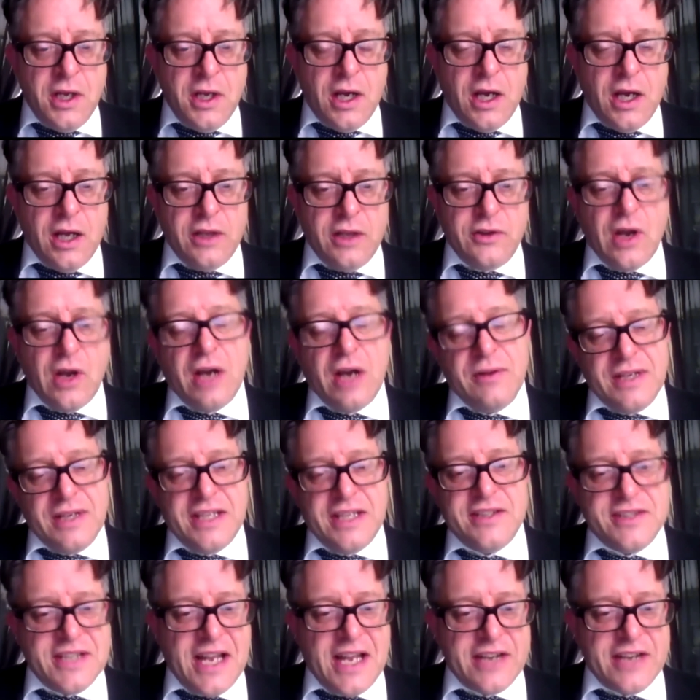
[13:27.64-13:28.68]
not only
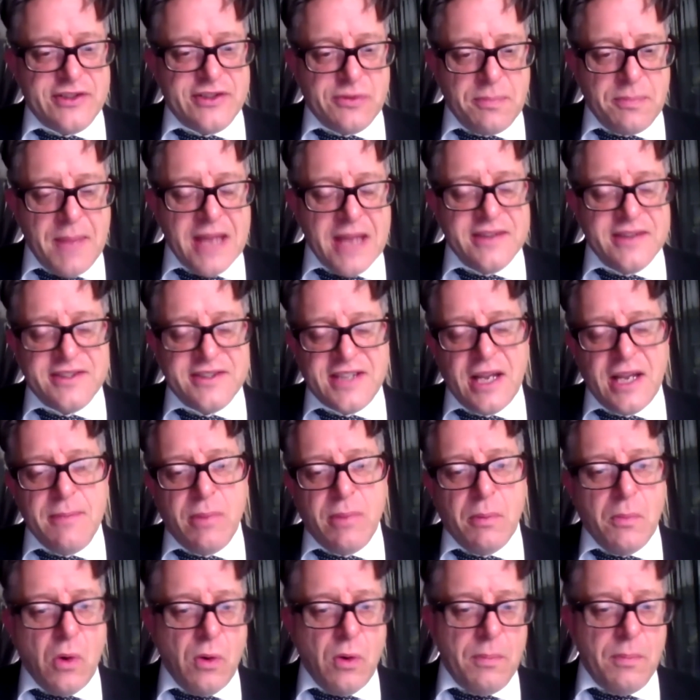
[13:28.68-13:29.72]
International Men's Day,
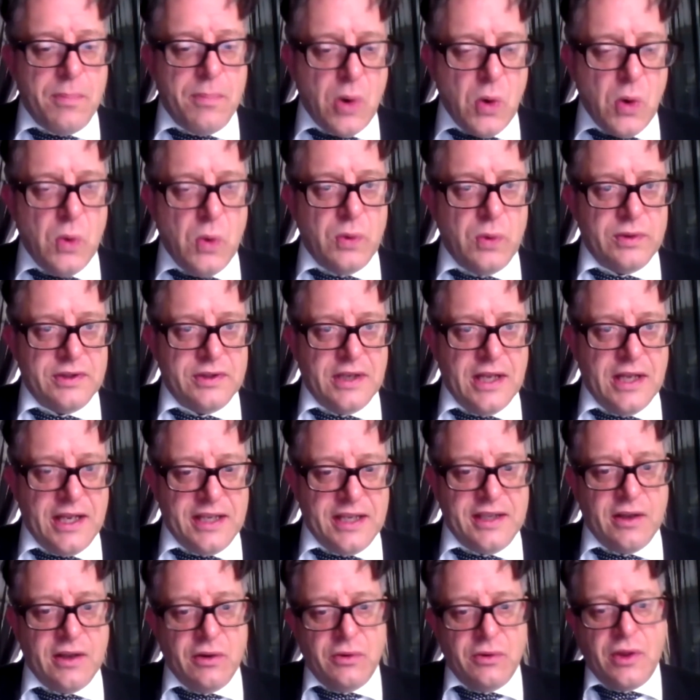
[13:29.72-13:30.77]
but more
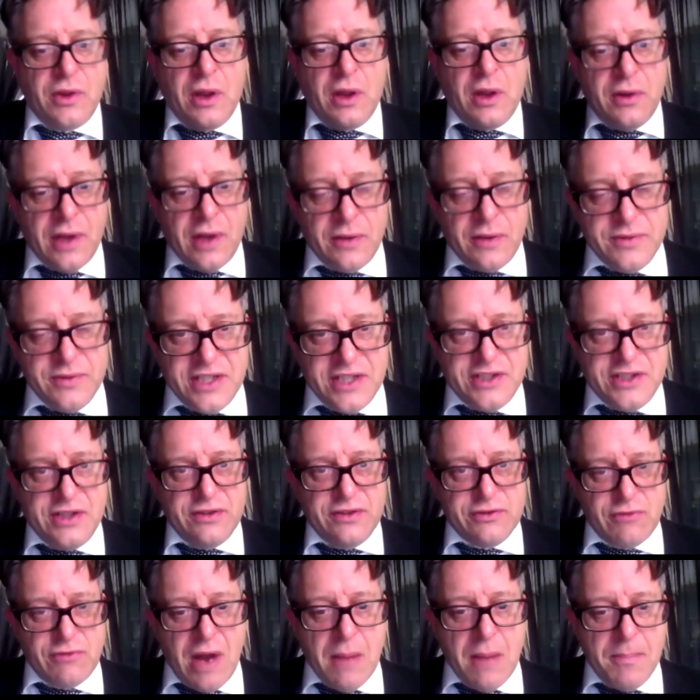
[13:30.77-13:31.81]
importantly, those
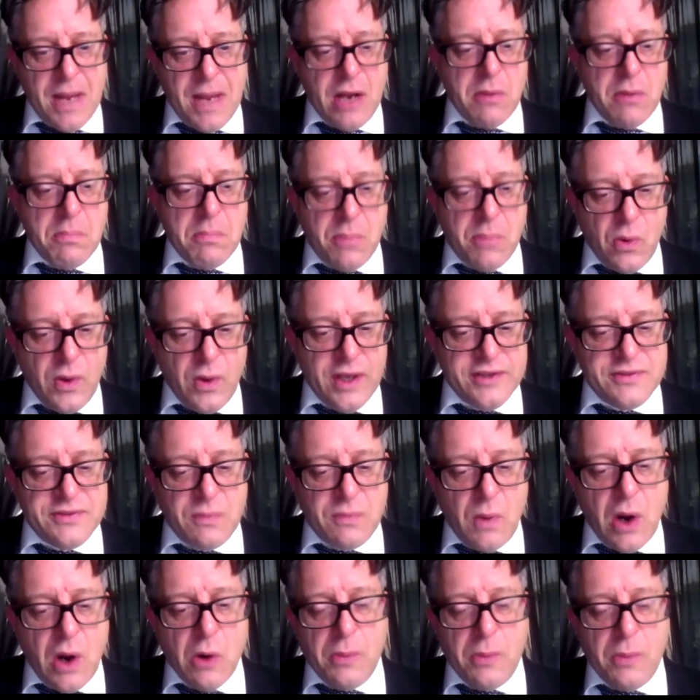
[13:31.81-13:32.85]
issues around men and boys'
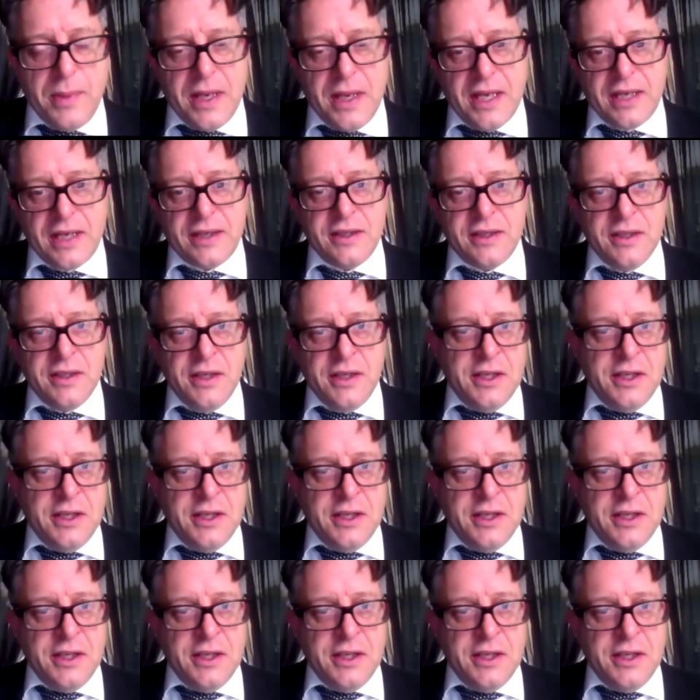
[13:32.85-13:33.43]
well-being.